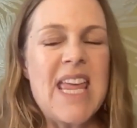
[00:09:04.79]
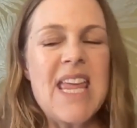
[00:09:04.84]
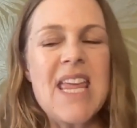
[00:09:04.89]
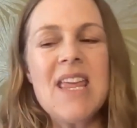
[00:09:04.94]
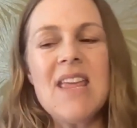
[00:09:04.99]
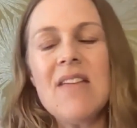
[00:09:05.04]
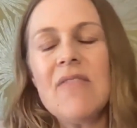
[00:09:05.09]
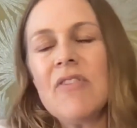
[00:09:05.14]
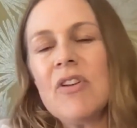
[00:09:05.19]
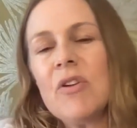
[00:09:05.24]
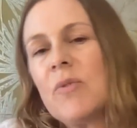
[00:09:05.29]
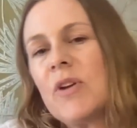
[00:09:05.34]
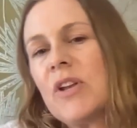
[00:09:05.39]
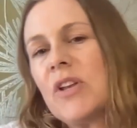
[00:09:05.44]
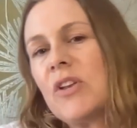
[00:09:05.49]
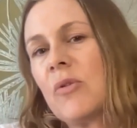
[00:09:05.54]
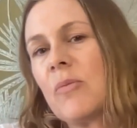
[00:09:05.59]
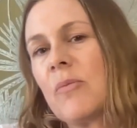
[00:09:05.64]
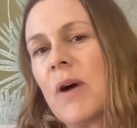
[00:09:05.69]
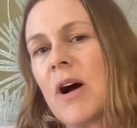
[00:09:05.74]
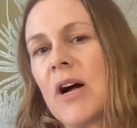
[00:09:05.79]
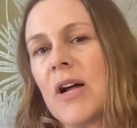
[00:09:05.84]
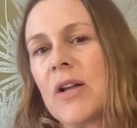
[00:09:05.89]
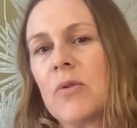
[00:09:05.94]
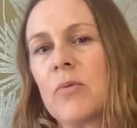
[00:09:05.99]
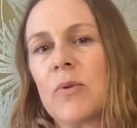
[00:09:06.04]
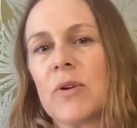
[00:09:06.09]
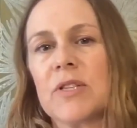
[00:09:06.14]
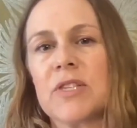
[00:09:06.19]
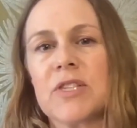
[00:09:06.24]
even when your
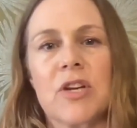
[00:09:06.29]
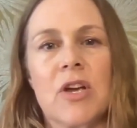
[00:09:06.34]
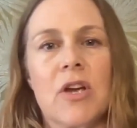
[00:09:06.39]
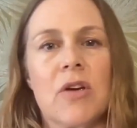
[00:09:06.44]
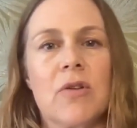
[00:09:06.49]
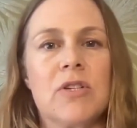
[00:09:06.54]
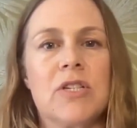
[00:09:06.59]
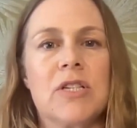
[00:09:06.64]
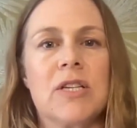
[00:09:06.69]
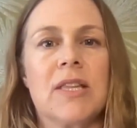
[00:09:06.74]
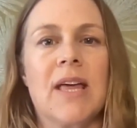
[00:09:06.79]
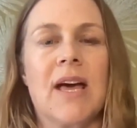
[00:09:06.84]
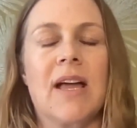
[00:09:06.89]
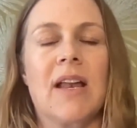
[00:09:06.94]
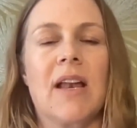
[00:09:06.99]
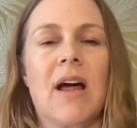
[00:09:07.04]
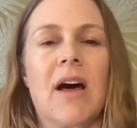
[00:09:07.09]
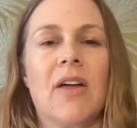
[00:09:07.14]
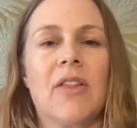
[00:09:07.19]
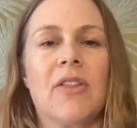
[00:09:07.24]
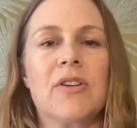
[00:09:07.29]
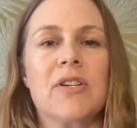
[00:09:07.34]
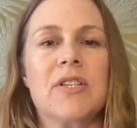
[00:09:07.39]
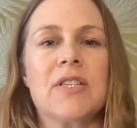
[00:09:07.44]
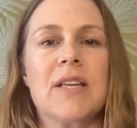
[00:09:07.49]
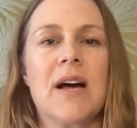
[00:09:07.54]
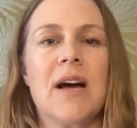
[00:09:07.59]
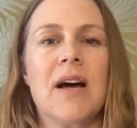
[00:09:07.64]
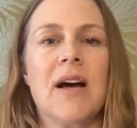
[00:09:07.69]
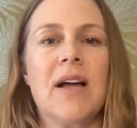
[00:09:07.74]
mind wants to go to that other
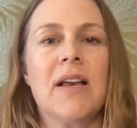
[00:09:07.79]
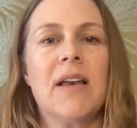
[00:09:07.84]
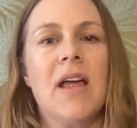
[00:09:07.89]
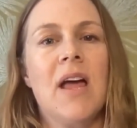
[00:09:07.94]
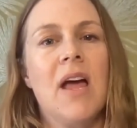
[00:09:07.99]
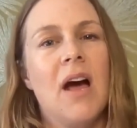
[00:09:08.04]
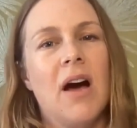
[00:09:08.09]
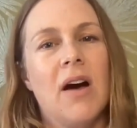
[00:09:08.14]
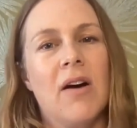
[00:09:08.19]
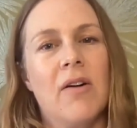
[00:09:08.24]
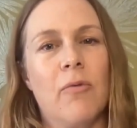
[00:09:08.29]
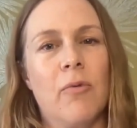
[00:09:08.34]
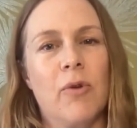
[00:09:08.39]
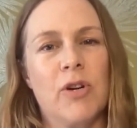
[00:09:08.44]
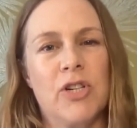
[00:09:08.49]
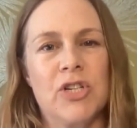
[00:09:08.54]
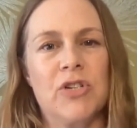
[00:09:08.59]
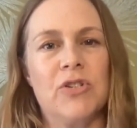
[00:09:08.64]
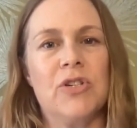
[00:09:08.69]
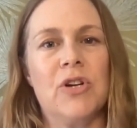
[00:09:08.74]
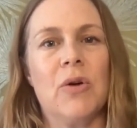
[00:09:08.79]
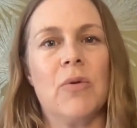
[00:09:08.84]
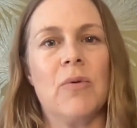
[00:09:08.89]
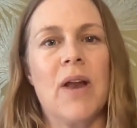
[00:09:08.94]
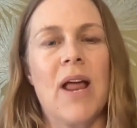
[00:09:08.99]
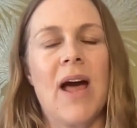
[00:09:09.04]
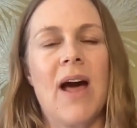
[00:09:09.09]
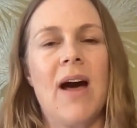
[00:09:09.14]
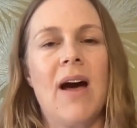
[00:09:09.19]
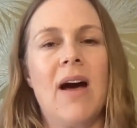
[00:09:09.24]
side of what you don't
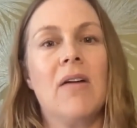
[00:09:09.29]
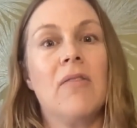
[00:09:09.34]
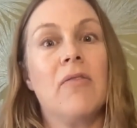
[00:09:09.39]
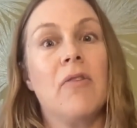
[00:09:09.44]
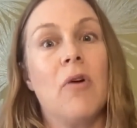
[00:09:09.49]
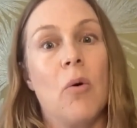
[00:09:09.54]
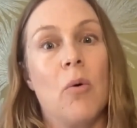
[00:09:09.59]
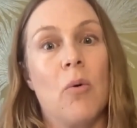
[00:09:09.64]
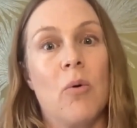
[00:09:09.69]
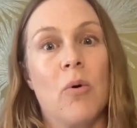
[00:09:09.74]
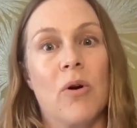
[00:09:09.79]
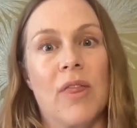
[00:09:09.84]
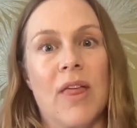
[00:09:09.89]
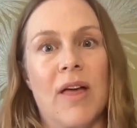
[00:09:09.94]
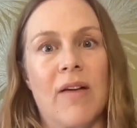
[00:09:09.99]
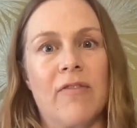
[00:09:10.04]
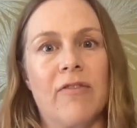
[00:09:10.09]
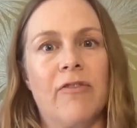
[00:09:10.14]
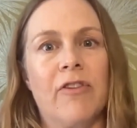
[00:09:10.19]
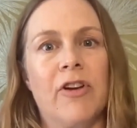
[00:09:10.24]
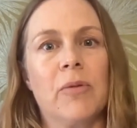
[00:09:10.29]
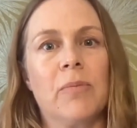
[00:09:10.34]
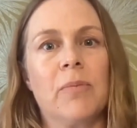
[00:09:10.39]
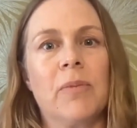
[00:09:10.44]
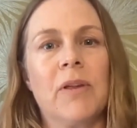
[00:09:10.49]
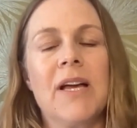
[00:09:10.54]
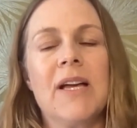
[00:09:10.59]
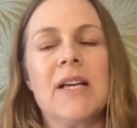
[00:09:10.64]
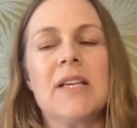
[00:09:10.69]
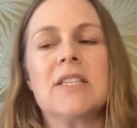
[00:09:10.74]
have or that fear
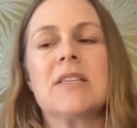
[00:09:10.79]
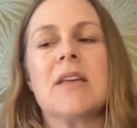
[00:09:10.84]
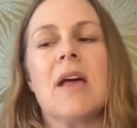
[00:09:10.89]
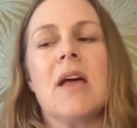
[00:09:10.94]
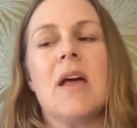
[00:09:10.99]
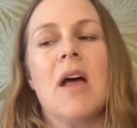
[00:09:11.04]
place.